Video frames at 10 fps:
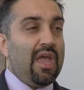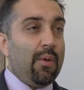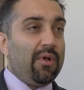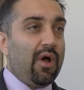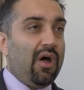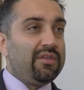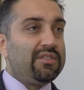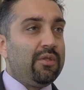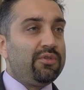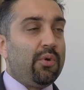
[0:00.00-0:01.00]
it will
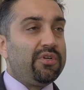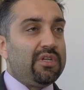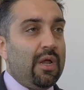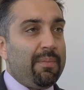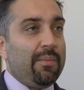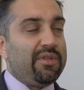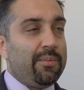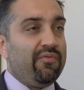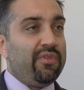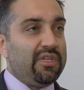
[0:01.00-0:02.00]
cause those orders to not be able to
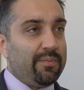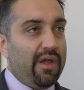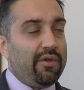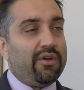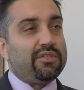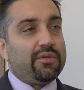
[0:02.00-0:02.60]
be released by a nurse.